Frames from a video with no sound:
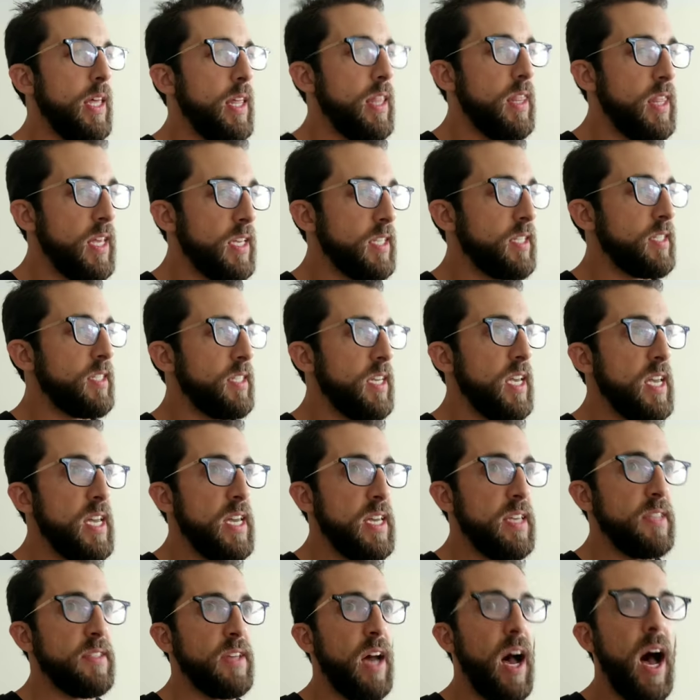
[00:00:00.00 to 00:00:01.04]
this
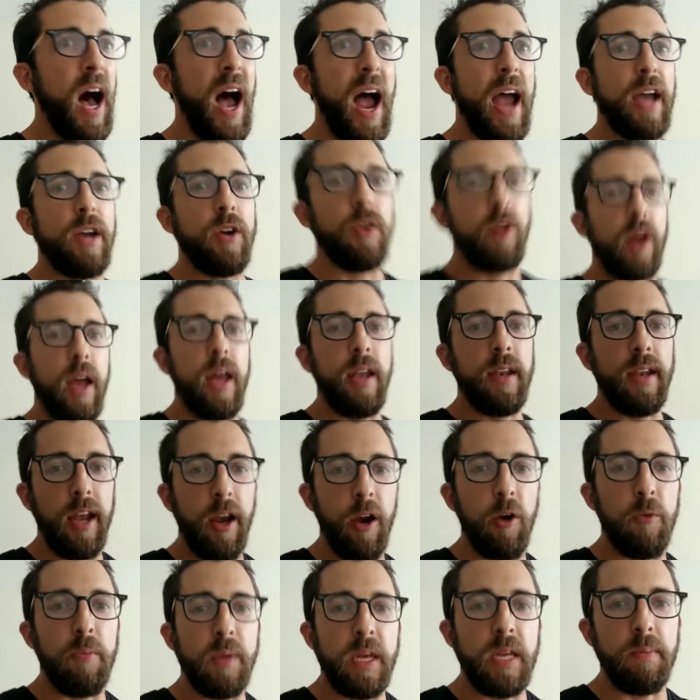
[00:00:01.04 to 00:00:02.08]
is a higher end
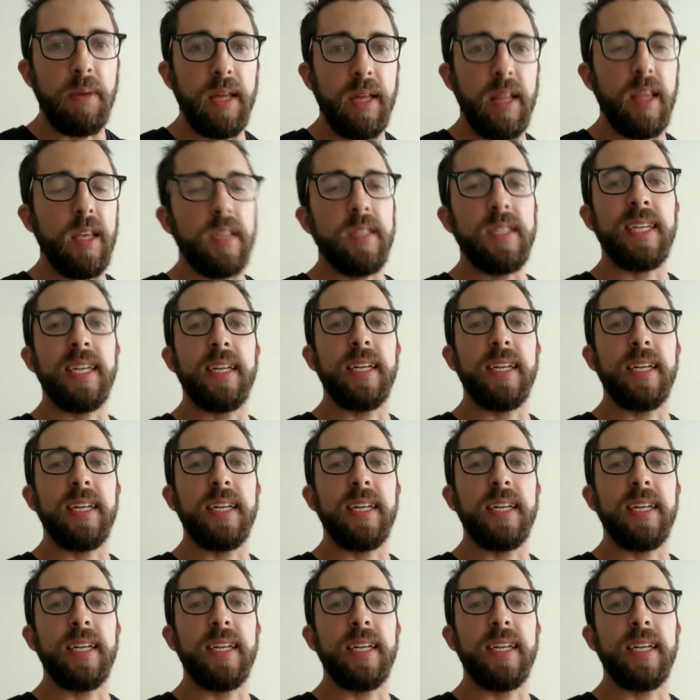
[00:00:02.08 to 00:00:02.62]
Airbnb listing.